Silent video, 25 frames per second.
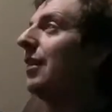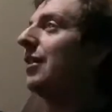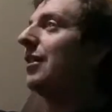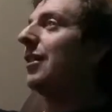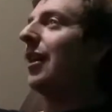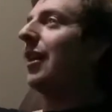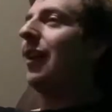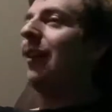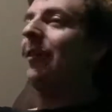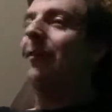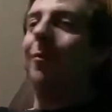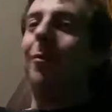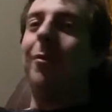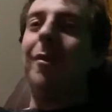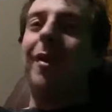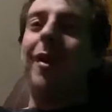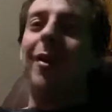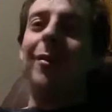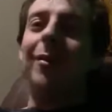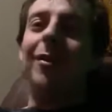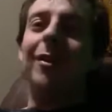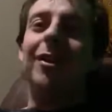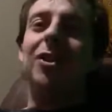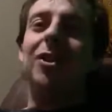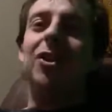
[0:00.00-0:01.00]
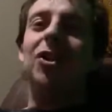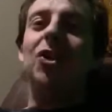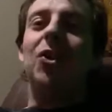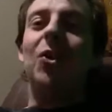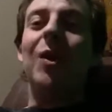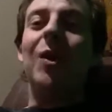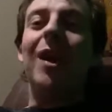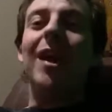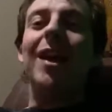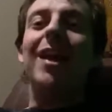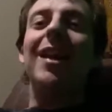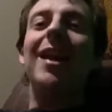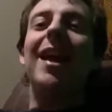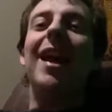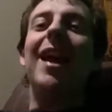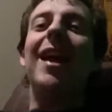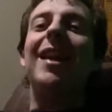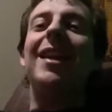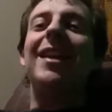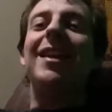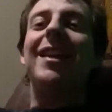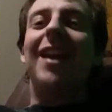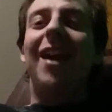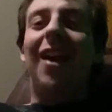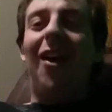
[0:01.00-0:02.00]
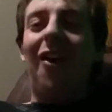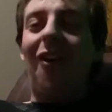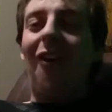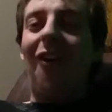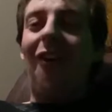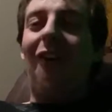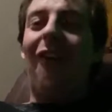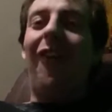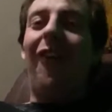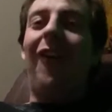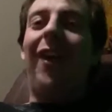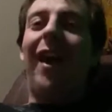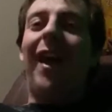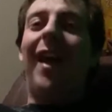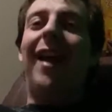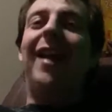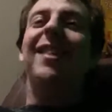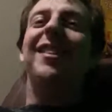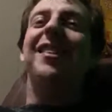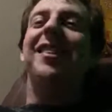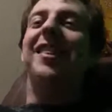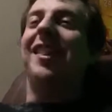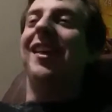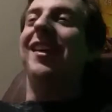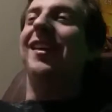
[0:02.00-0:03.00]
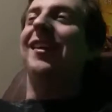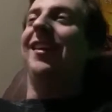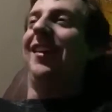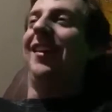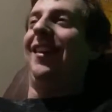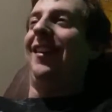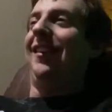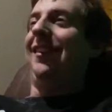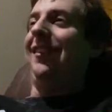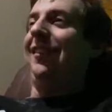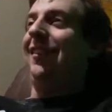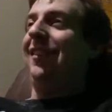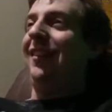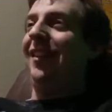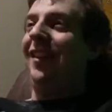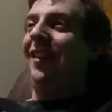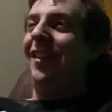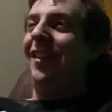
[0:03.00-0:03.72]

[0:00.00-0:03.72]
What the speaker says: get even better because you can yell at things